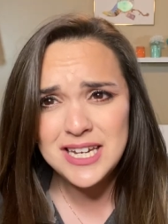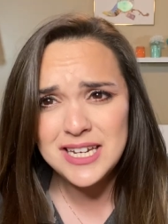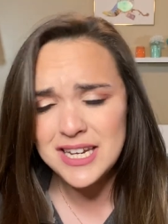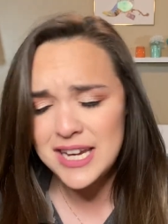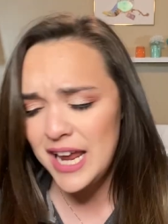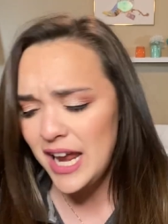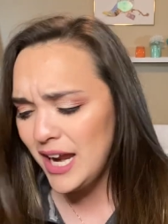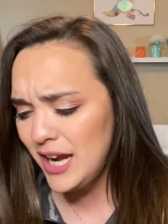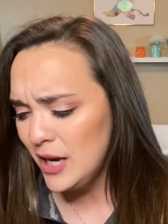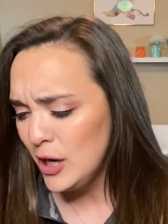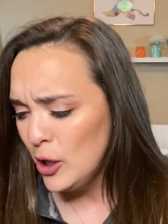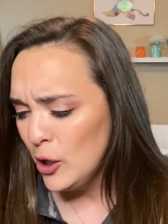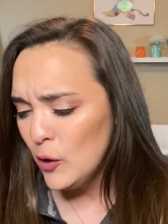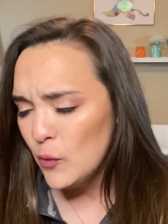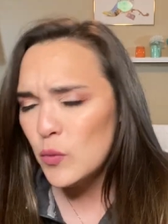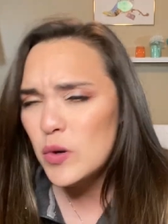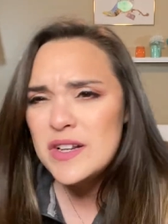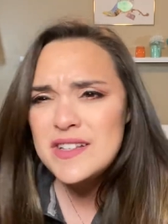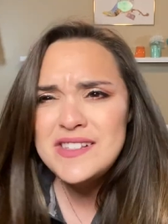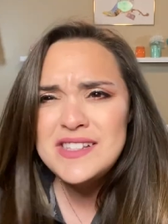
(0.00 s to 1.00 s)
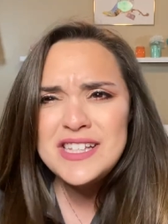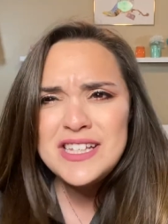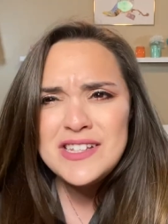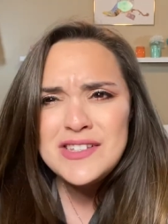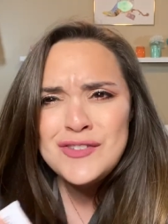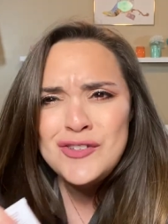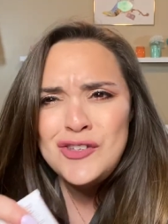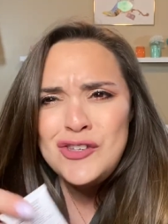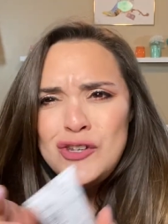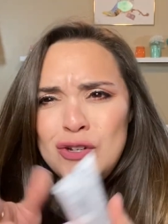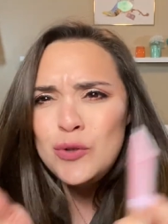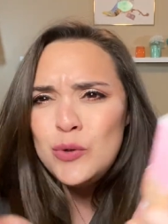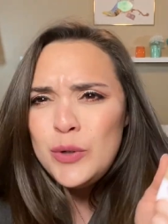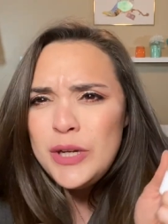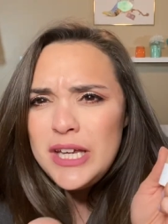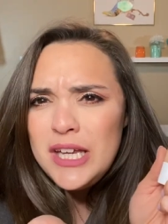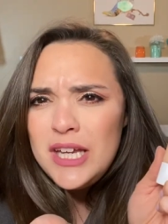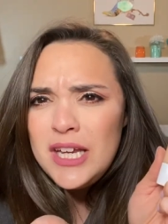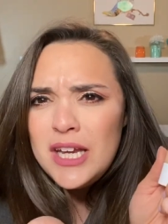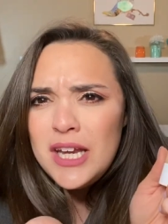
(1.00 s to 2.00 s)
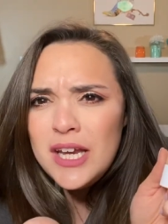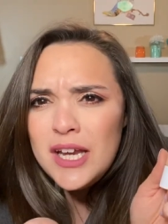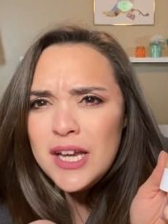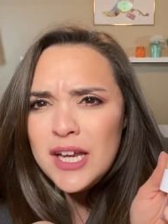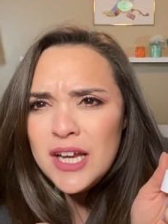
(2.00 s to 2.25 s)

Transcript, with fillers: today was this dewy